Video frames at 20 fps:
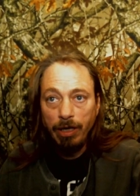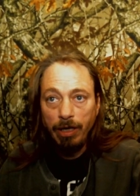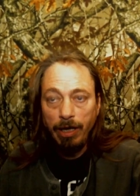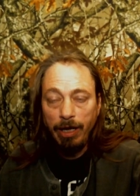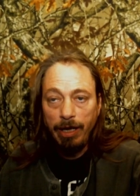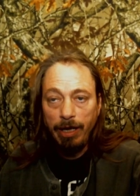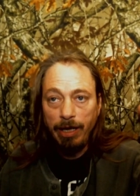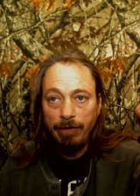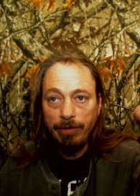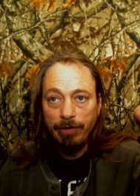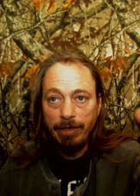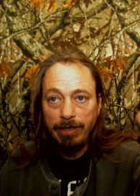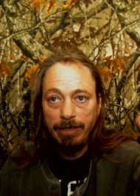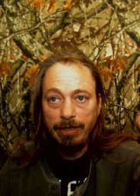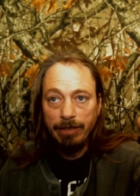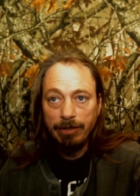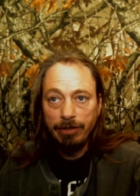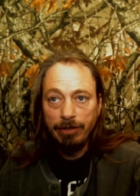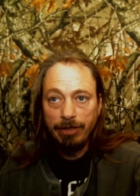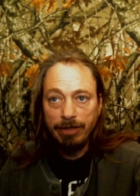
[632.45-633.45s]
And right
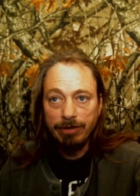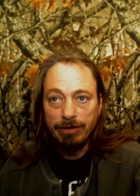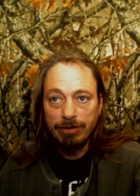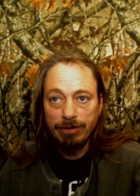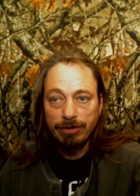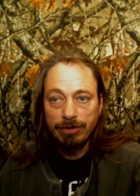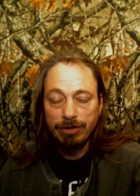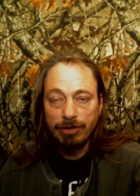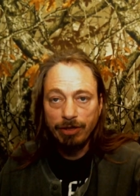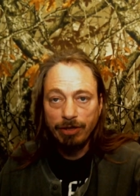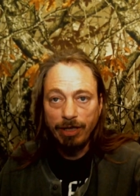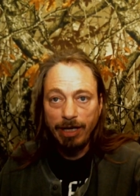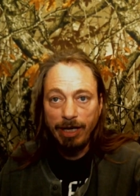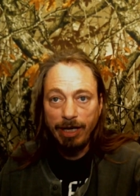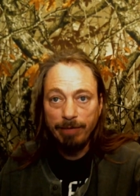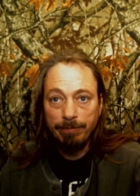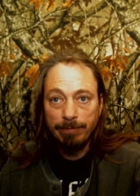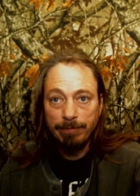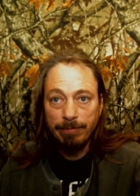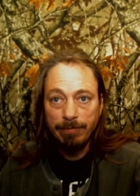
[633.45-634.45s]
here, you can subscribe.